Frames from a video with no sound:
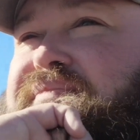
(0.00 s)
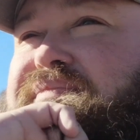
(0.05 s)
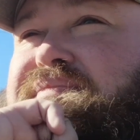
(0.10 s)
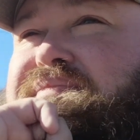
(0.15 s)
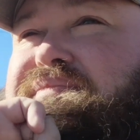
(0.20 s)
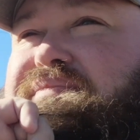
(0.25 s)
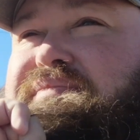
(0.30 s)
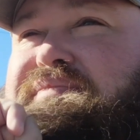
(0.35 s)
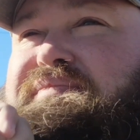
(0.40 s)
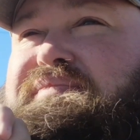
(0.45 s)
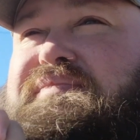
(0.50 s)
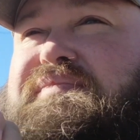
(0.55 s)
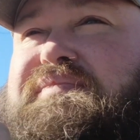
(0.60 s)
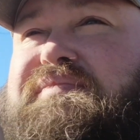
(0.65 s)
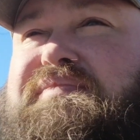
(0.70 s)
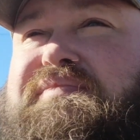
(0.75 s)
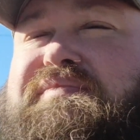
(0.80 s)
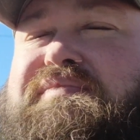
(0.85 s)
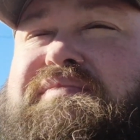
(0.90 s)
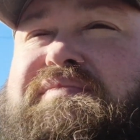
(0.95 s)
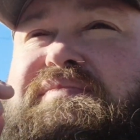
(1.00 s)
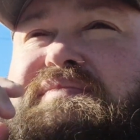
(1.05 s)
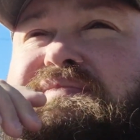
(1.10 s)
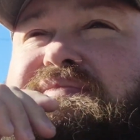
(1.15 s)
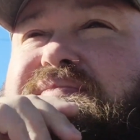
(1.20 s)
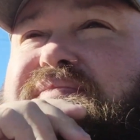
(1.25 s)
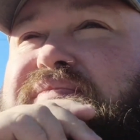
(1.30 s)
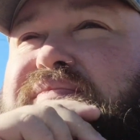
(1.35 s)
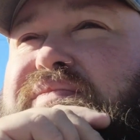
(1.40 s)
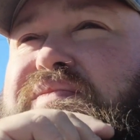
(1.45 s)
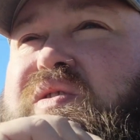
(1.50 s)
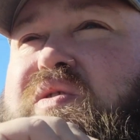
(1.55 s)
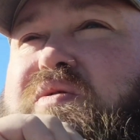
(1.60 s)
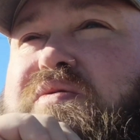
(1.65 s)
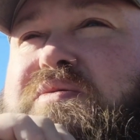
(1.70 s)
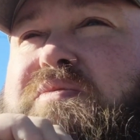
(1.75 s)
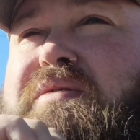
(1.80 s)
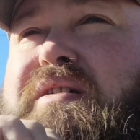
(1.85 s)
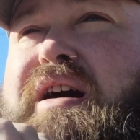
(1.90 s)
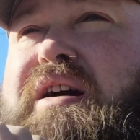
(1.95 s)
Of
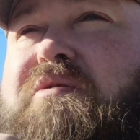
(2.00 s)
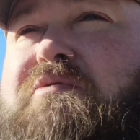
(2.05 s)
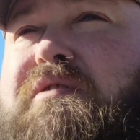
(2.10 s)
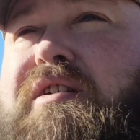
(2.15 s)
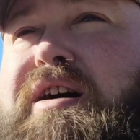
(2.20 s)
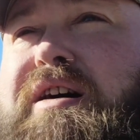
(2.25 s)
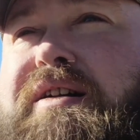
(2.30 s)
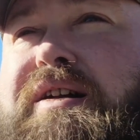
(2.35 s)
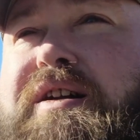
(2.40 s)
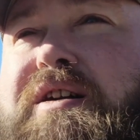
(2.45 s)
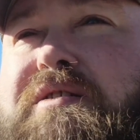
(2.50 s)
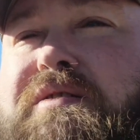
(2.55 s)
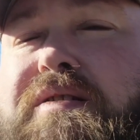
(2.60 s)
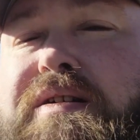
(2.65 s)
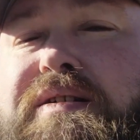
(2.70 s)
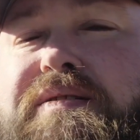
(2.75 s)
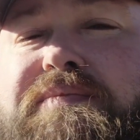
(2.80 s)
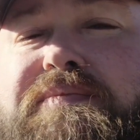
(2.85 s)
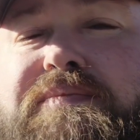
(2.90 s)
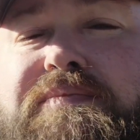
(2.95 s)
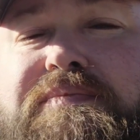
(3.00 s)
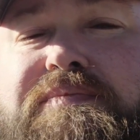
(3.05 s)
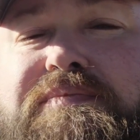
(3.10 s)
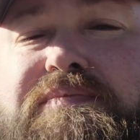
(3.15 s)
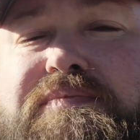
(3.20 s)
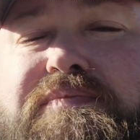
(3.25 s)
course, we got a while to go then.